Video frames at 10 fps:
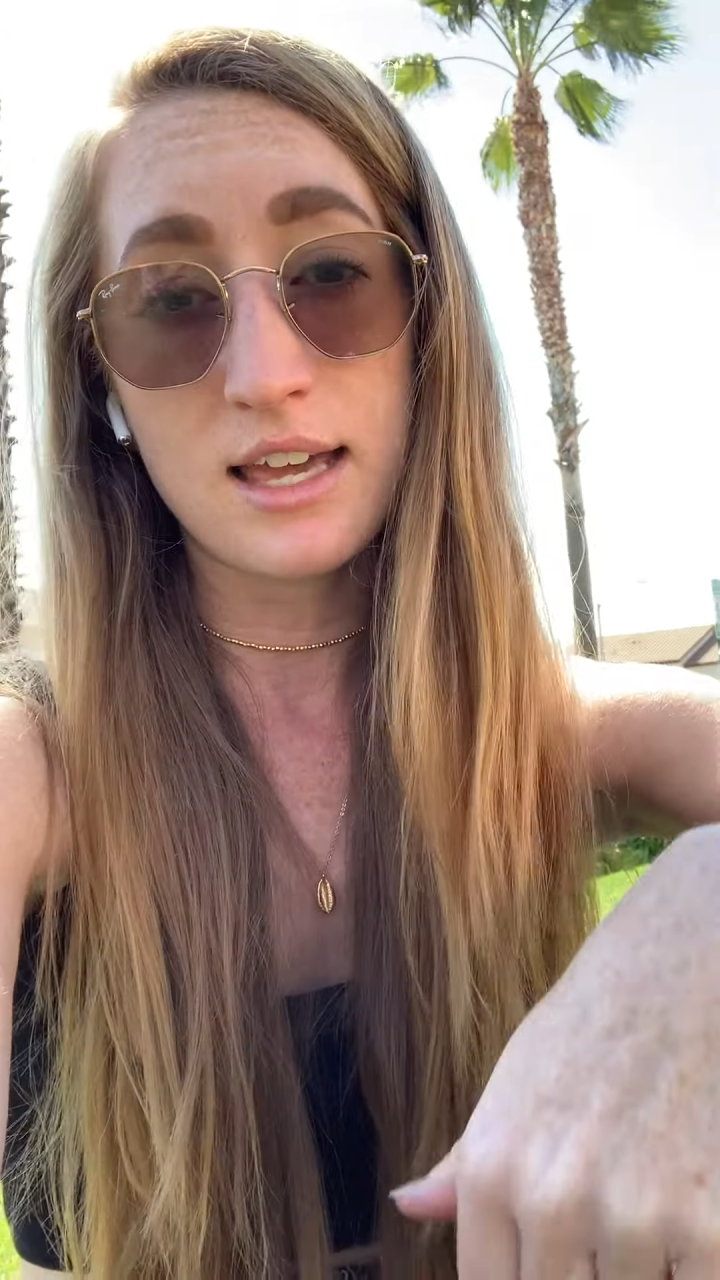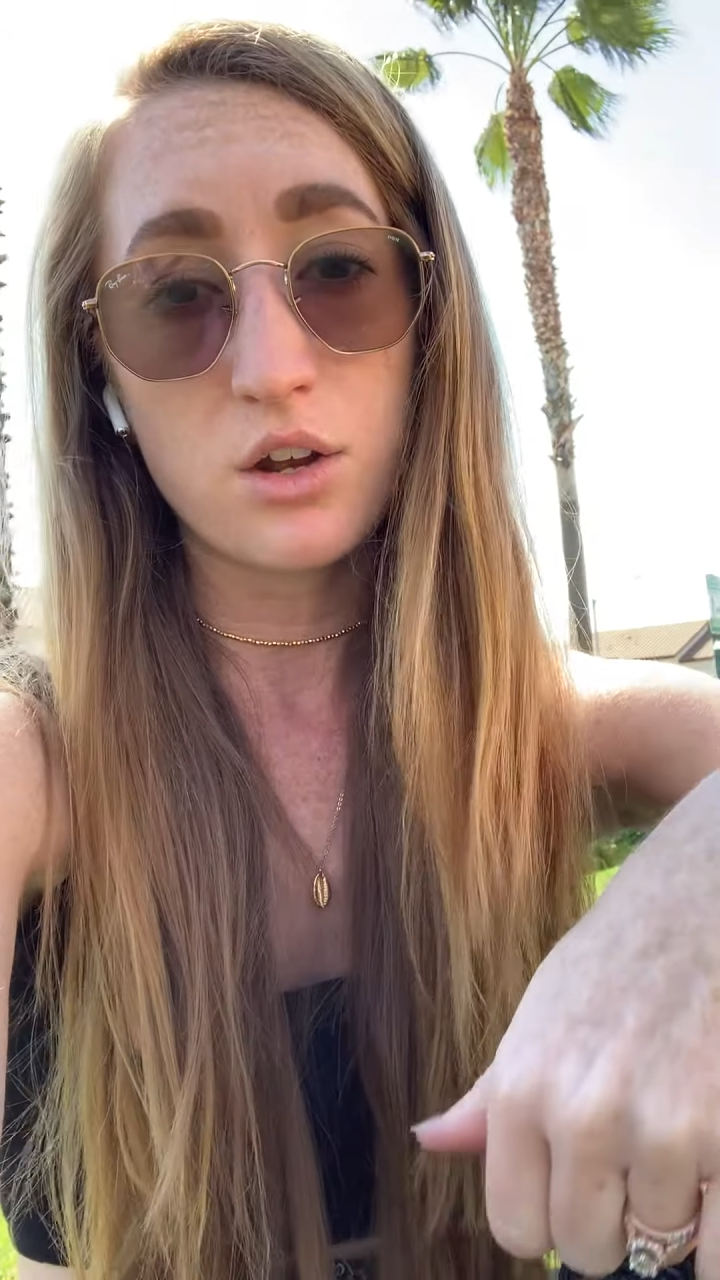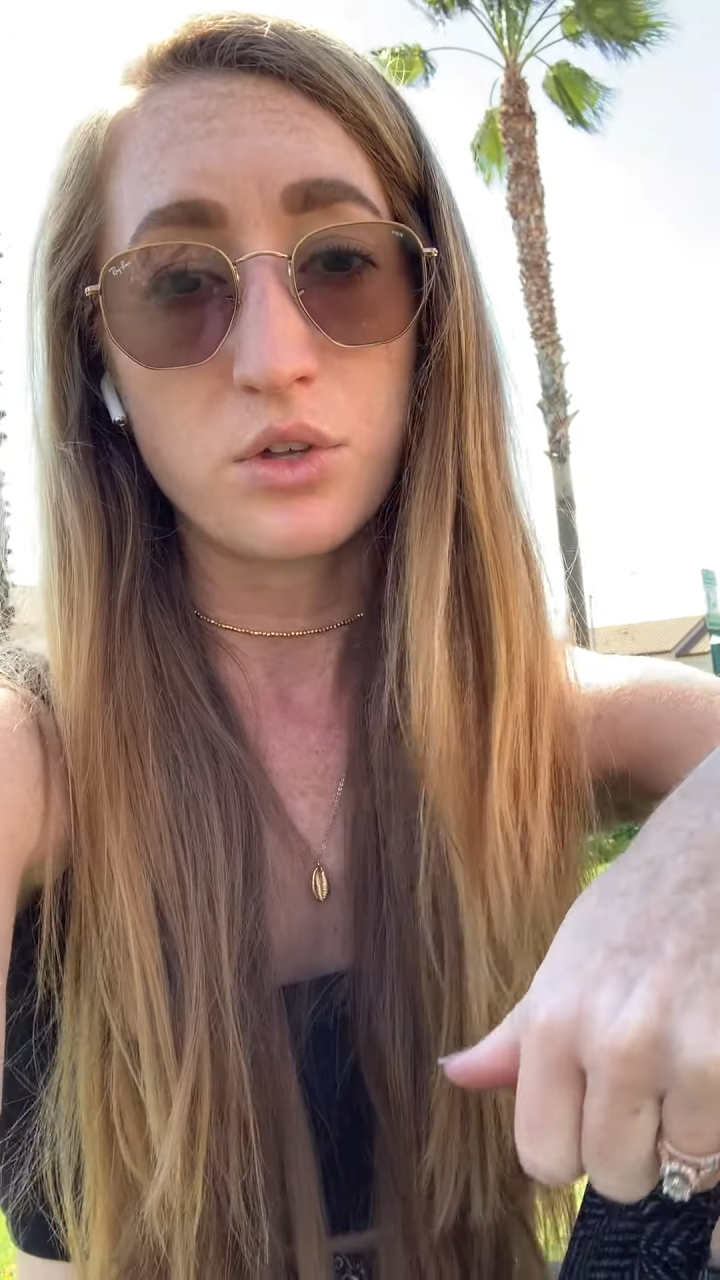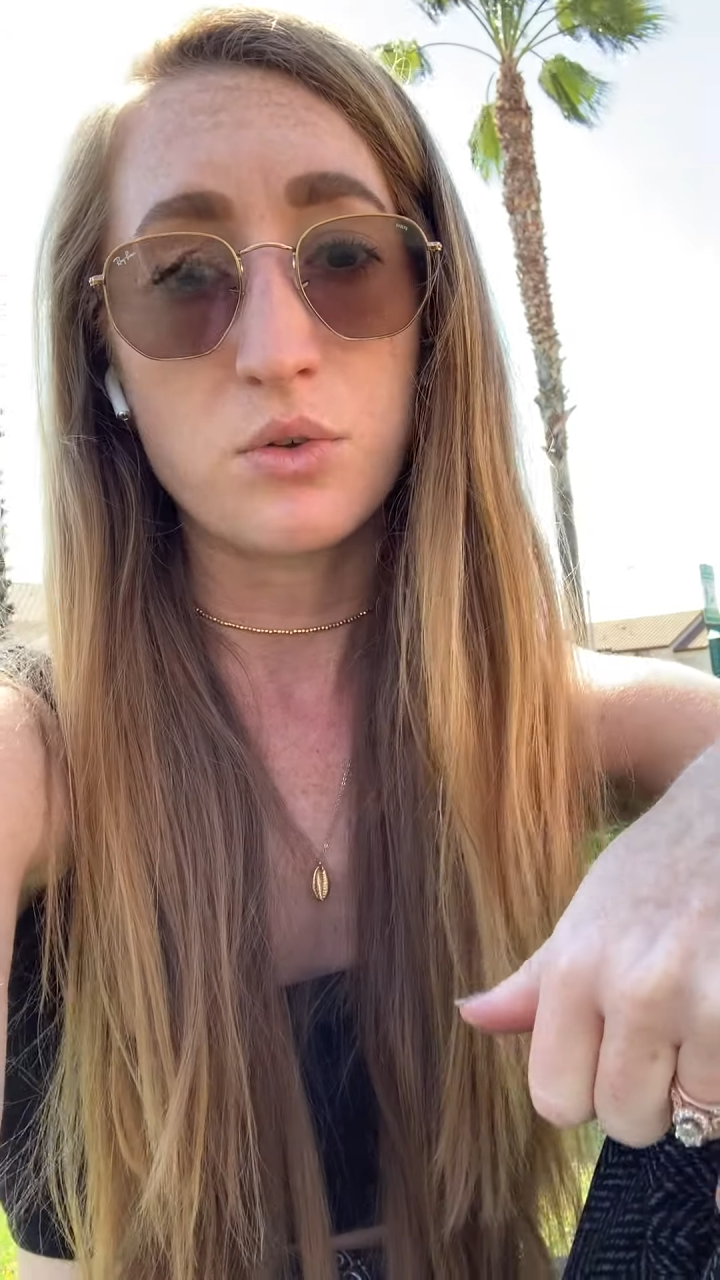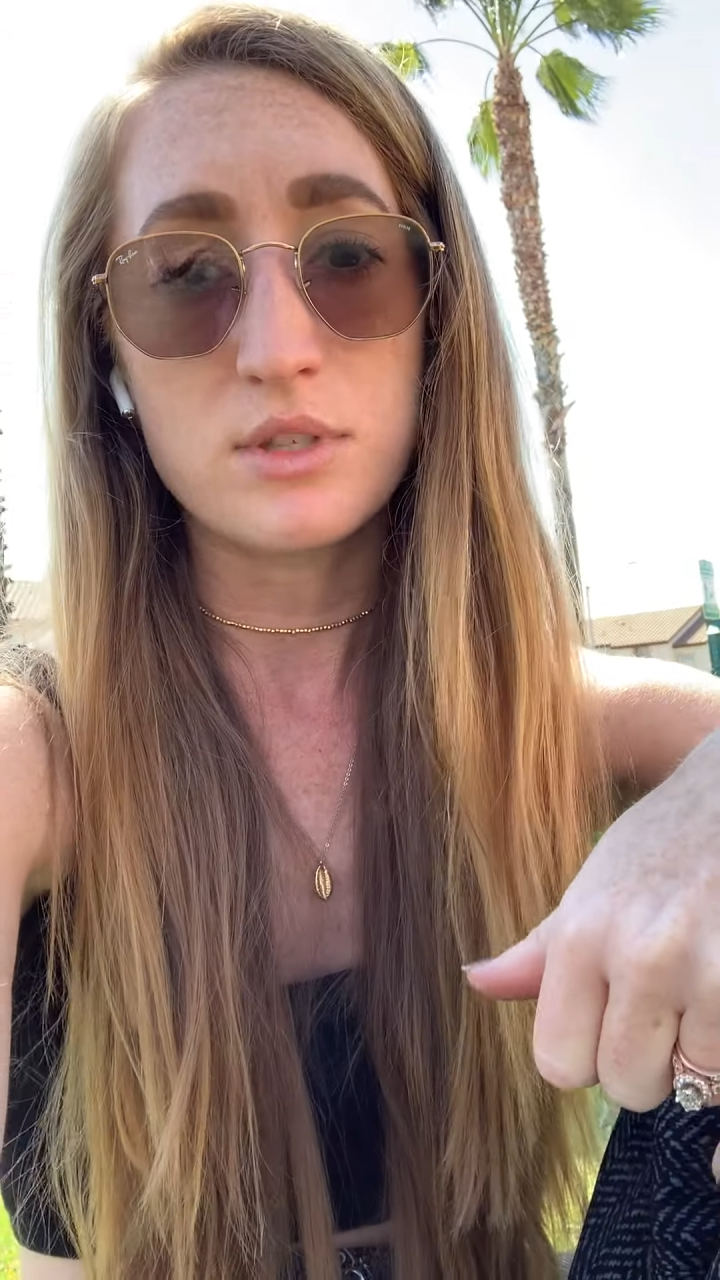
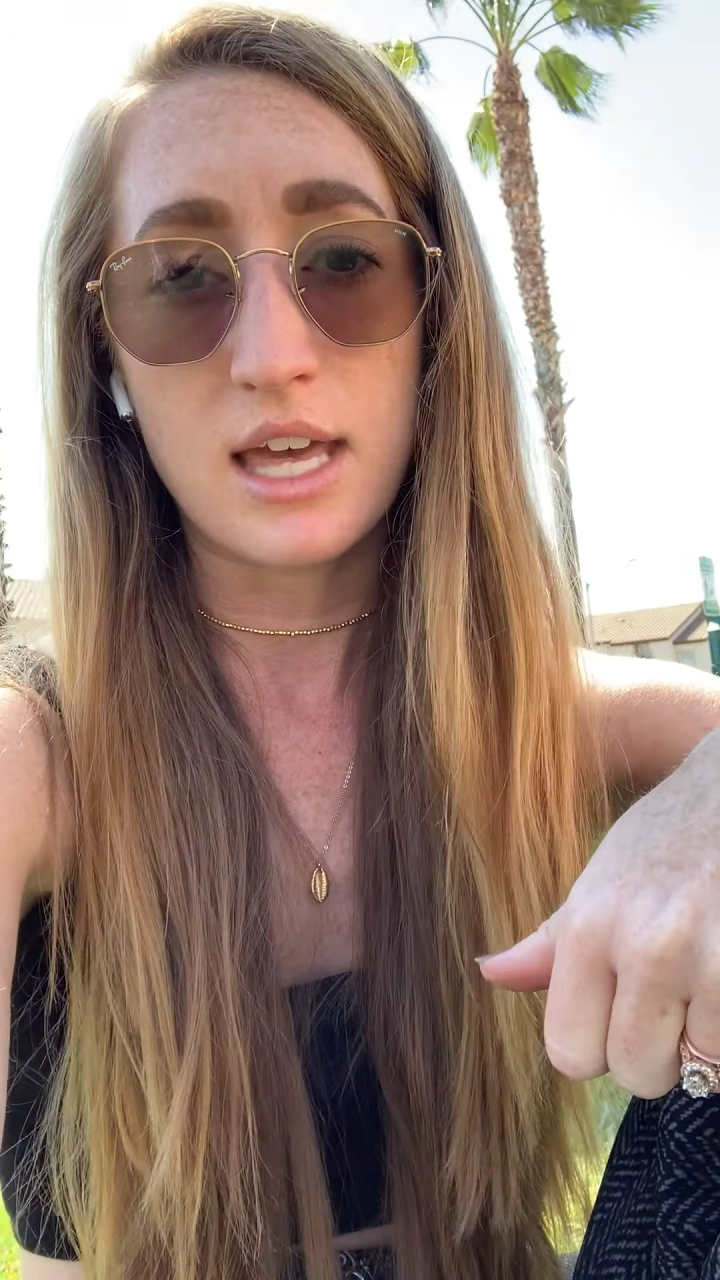I'll use